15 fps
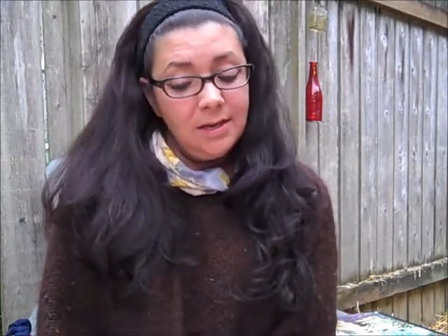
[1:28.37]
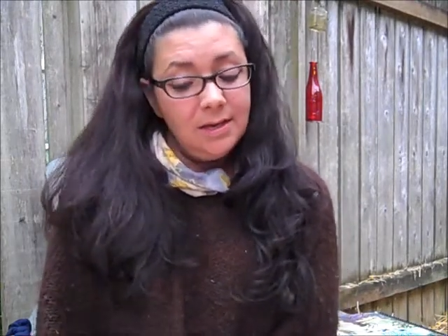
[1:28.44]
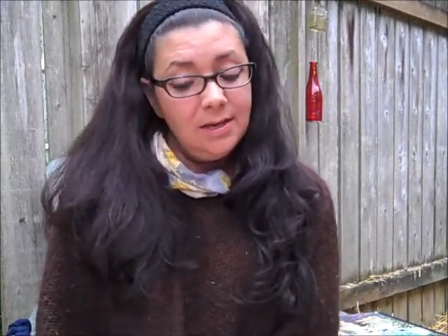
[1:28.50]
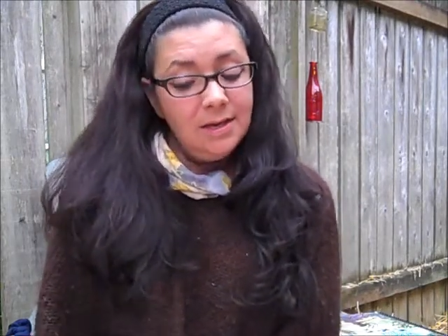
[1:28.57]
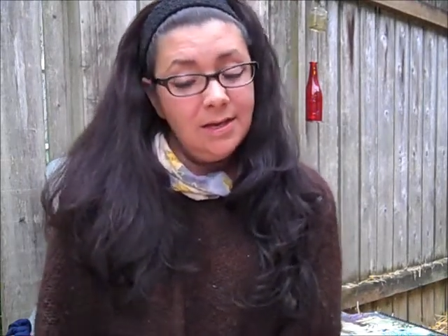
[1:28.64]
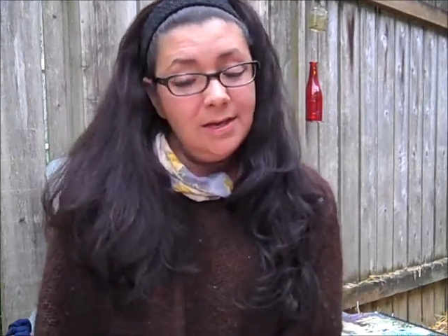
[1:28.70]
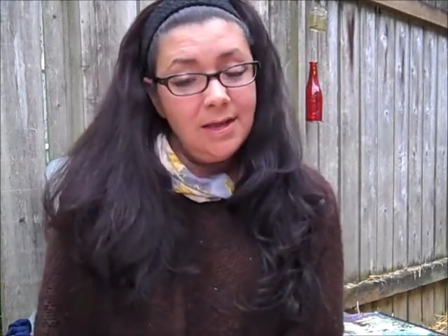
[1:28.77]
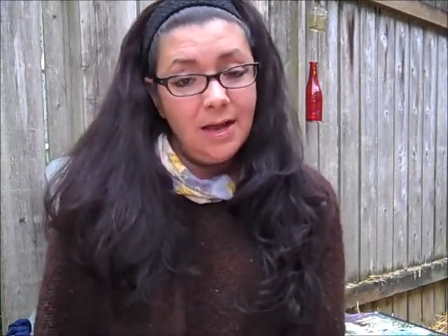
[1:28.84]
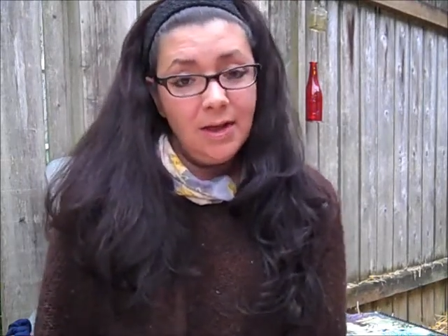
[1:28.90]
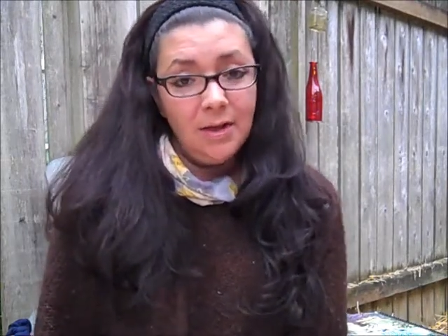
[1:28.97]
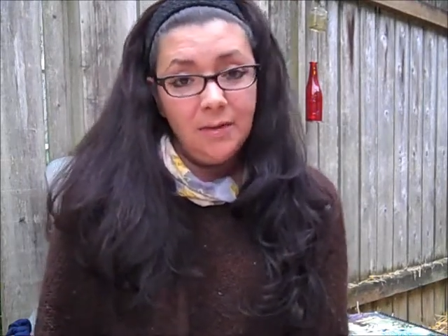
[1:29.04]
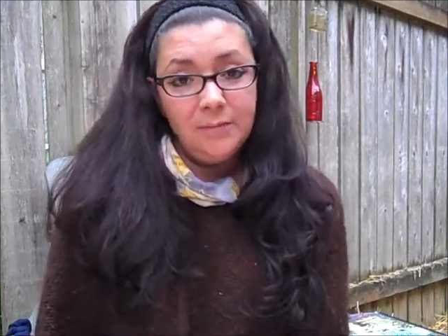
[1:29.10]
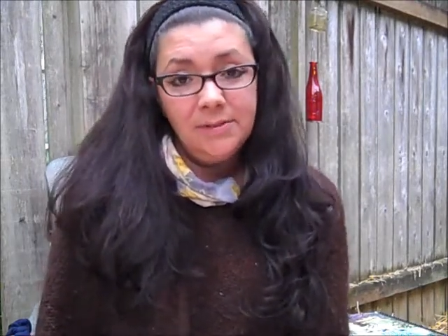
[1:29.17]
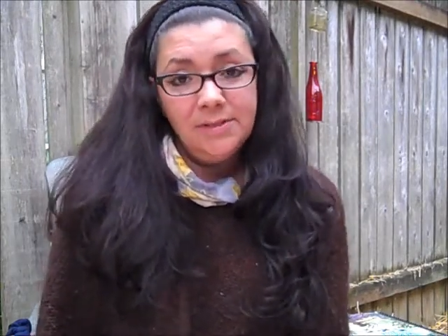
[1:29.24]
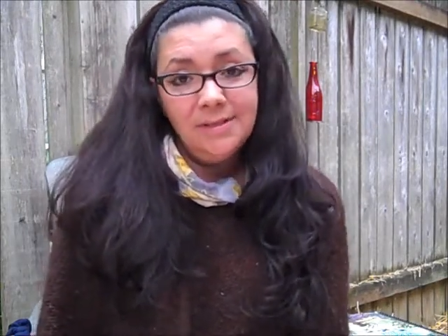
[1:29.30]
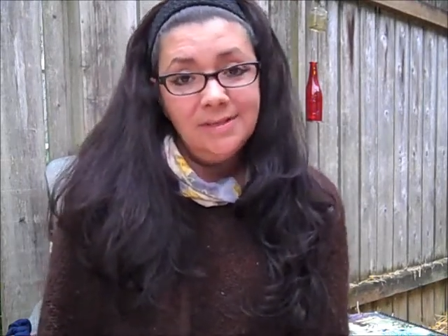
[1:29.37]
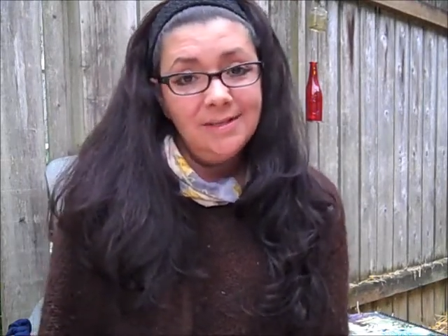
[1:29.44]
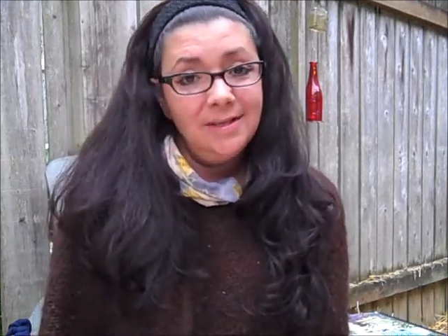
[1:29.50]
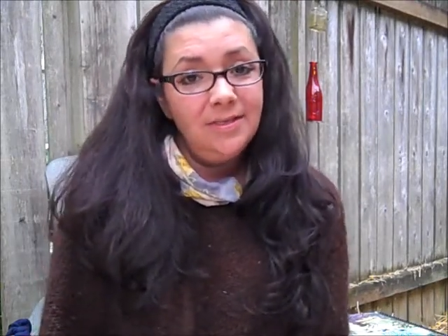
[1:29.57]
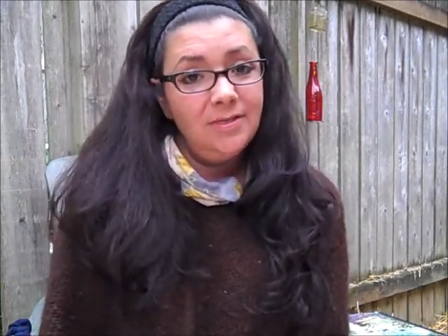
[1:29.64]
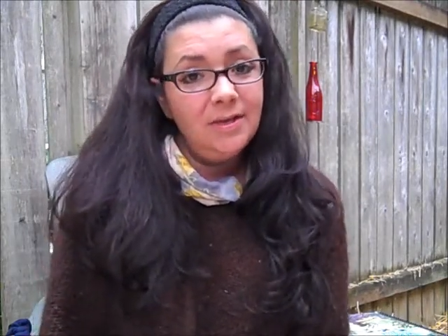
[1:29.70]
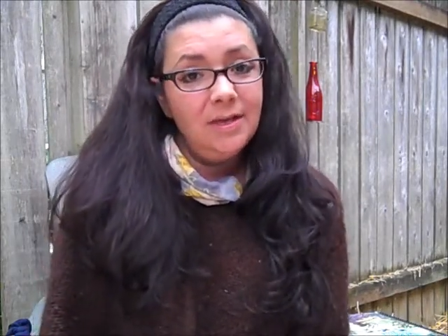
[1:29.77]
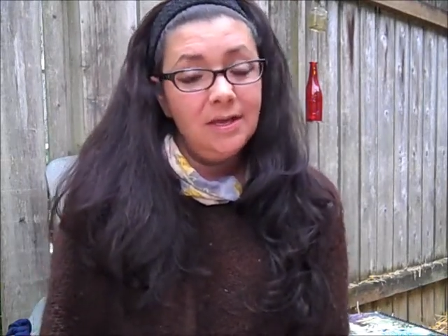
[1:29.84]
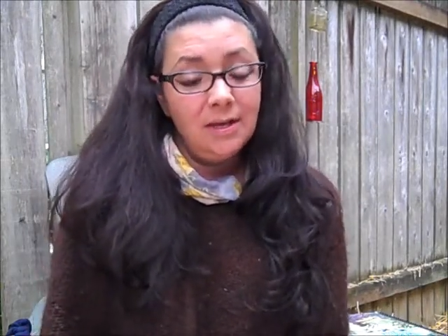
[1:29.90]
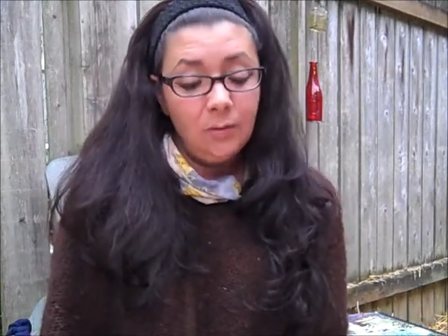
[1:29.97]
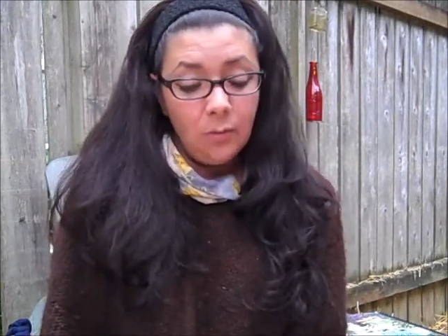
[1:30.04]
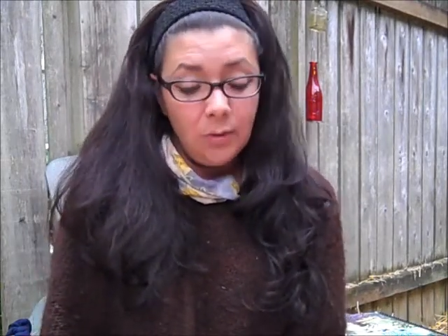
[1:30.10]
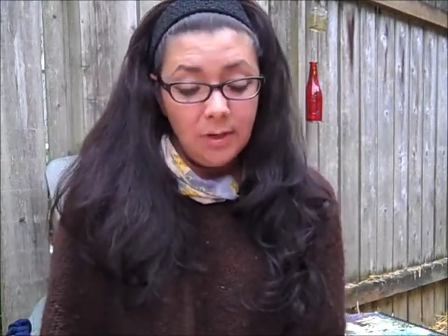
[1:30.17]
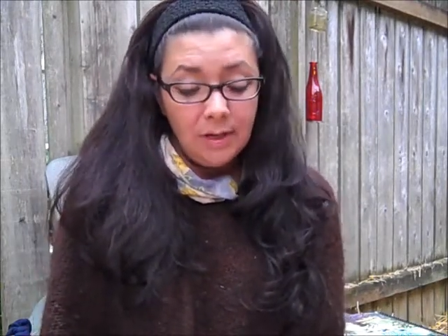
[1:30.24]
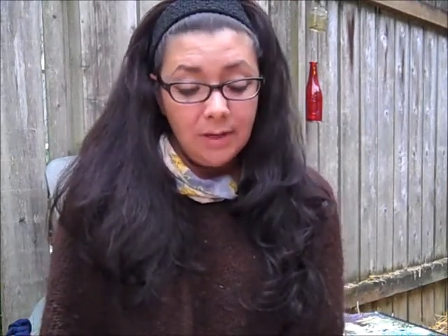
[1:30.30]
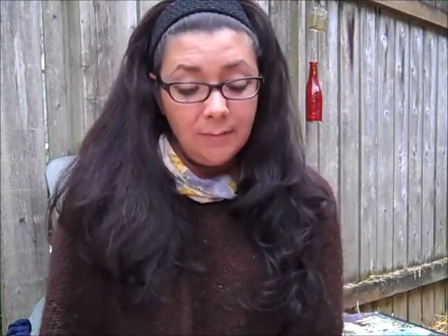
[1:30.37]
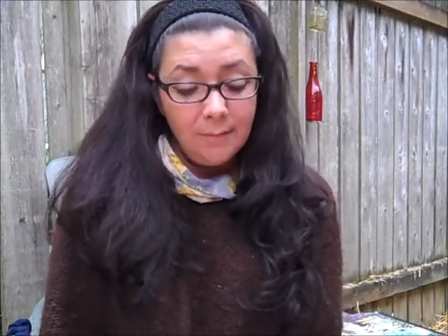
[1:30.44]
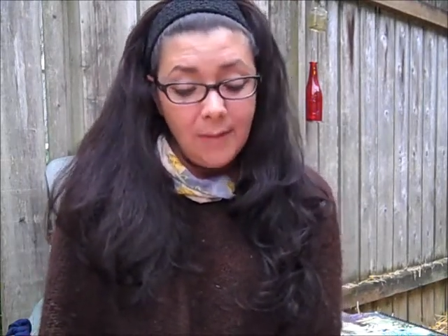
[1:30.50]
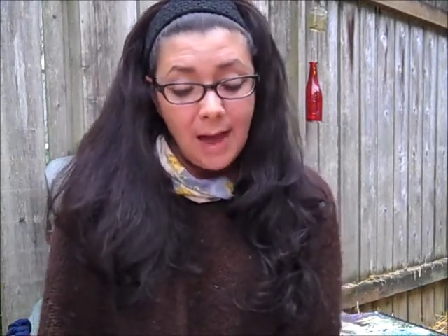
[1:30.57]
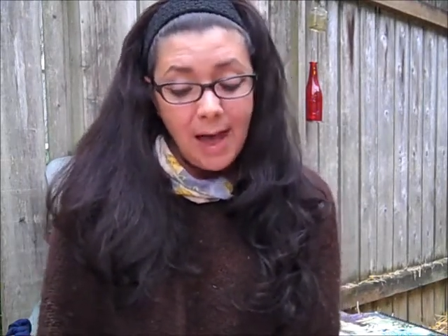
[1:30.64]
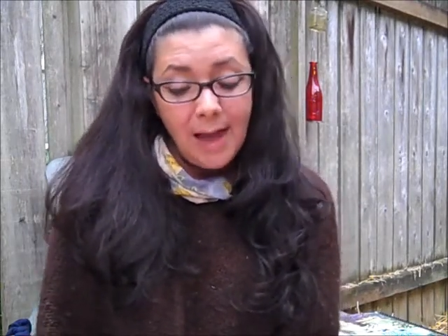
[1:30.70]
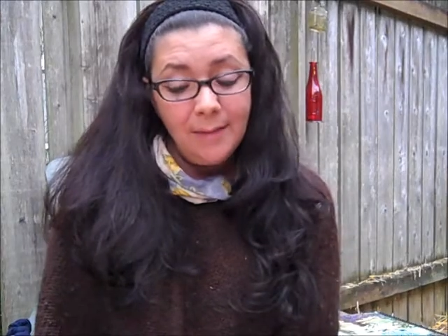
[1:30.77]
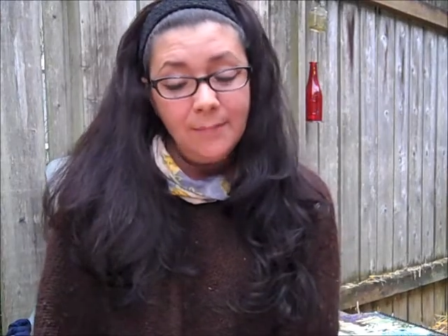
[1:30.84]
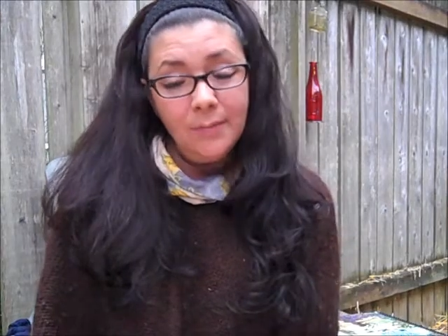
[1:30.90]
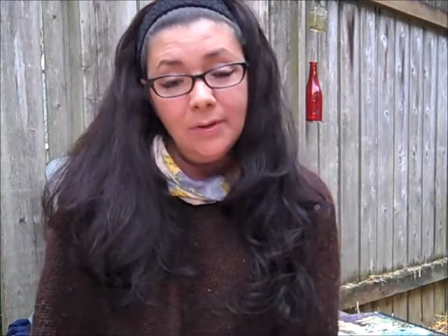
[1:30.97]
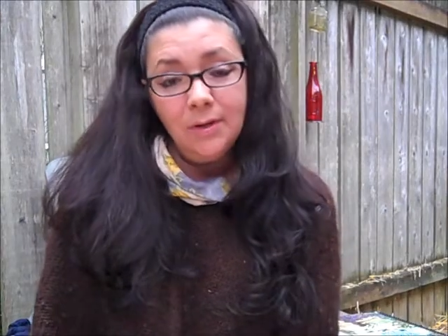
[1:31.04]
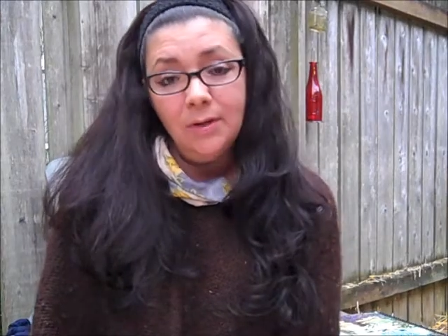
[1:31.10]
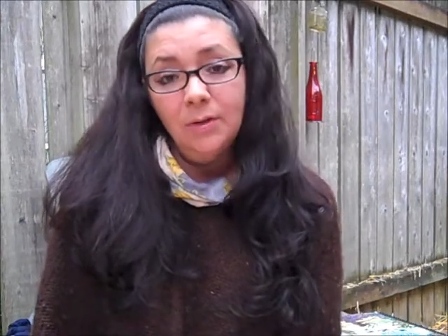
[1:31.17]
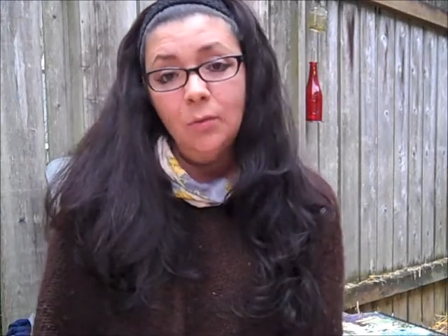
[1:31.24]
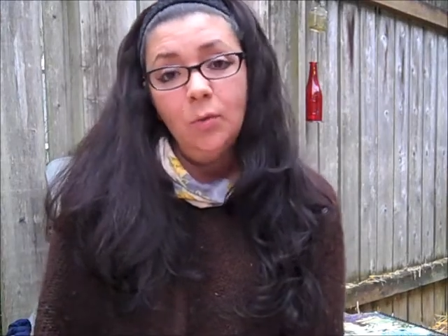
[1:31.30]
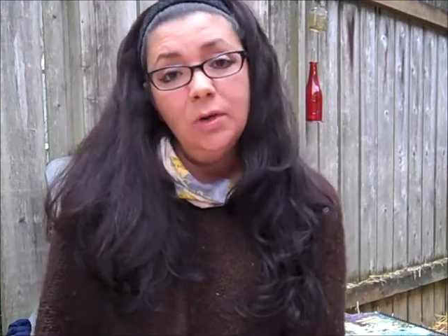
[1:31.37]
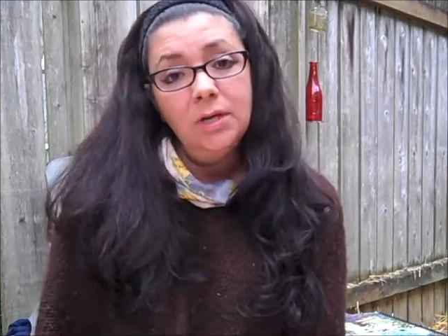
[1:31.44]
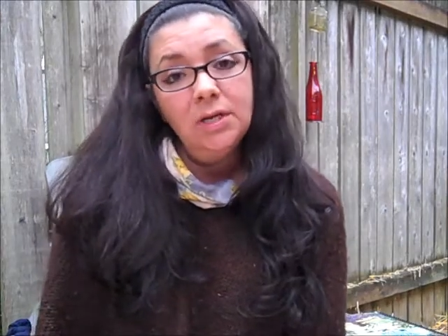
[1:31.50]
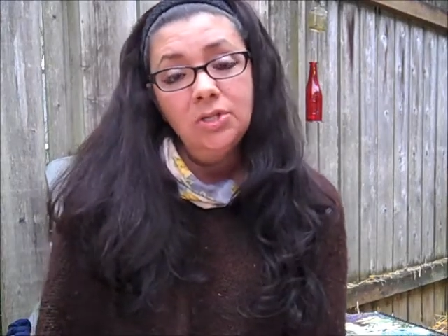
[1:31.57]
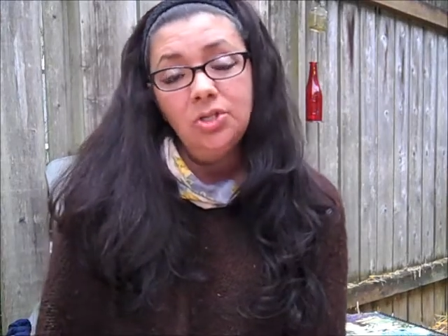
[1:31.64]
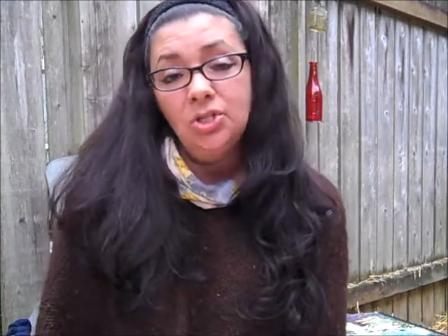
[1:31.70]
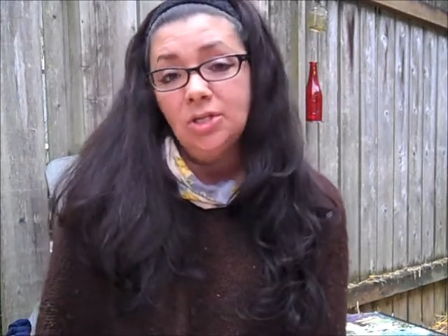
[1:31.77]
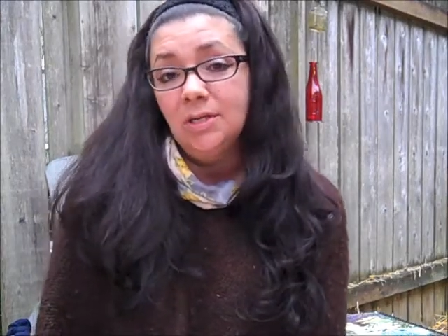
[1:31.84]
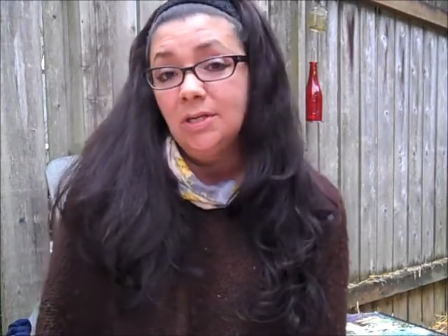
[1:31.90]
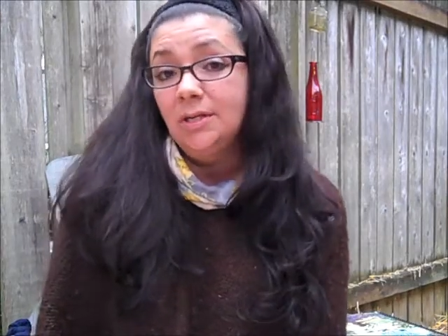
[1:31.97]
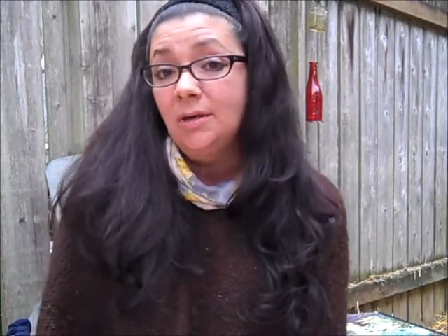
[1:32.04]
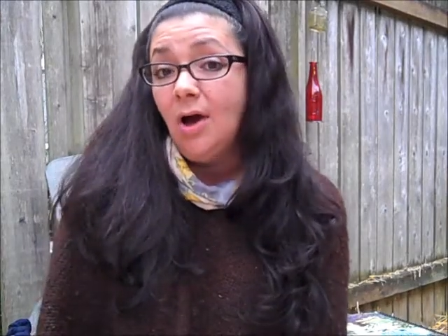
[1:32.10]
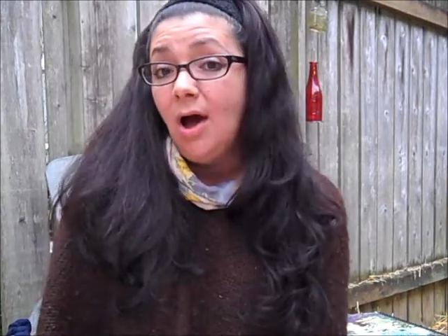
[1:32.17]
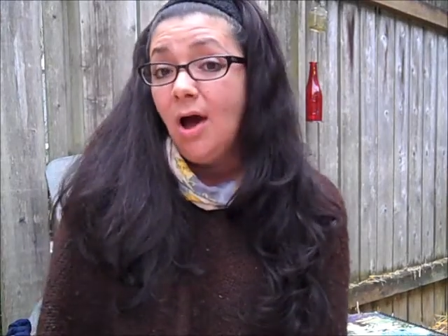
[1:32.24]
it helps to think we might be wishing